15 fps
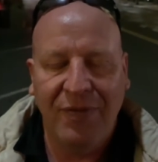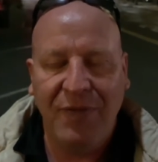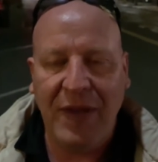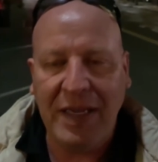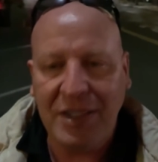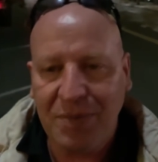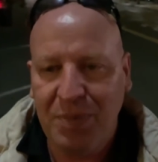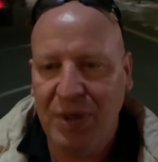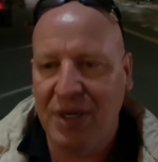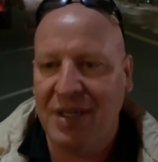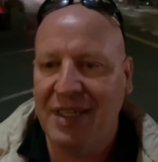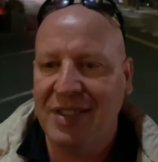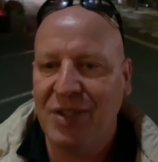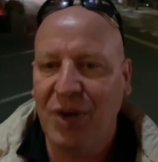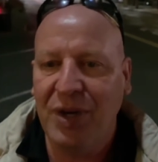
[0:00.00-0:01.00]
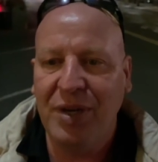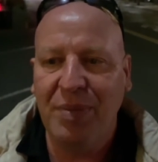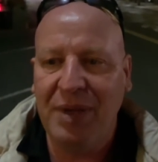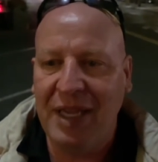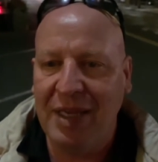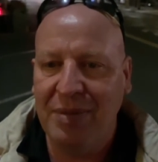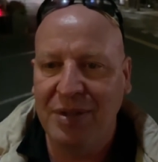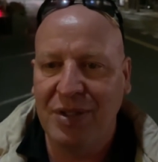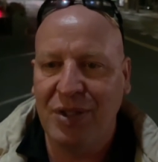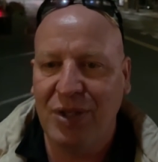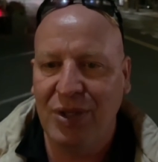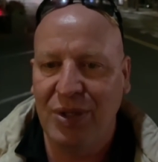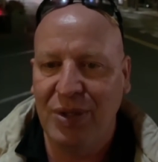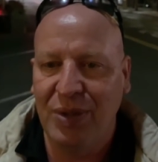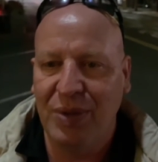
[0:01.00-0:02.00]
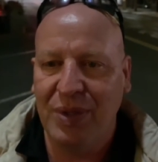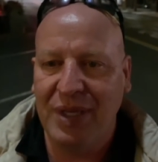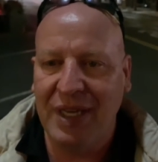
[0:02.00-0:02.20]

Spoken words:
Facebook is going to be able to